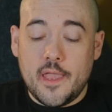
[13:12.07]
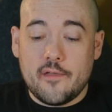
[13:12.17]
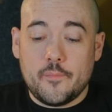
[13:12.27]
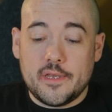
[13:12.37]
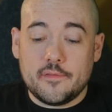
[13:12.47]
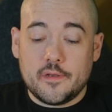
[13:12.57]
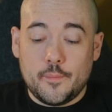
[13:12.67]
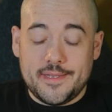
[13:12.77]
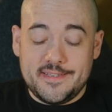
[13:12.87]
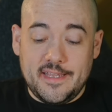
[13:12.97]
have been a little
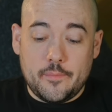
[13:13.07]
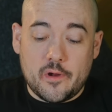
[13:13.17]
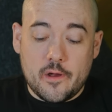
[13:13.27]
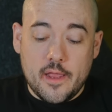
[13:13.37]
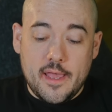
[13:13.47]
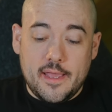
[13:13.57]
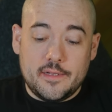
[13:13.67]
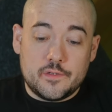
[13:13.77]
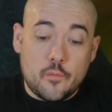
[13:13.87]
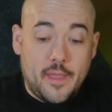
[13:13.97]
bit deeper.
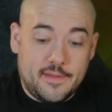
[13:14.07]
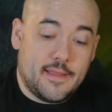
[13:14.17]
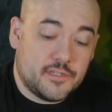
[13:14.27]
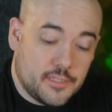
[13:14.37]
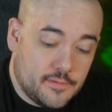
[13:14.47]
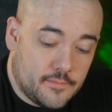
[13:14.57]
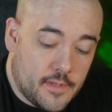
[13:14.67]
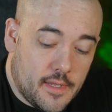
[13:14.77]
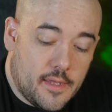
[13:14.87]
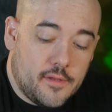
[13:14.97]
And so pay attention
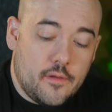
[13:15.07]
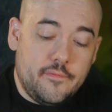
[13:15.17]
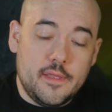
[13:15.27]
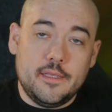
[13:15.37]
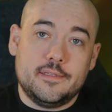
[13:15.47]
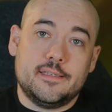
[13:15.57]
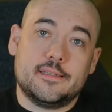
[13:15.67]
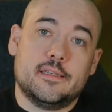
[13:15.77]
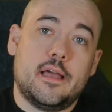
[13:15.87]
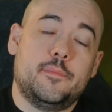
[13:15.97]
you have the
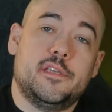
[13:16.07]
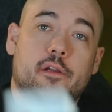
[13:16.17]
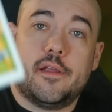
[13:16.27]
Six of Cups here.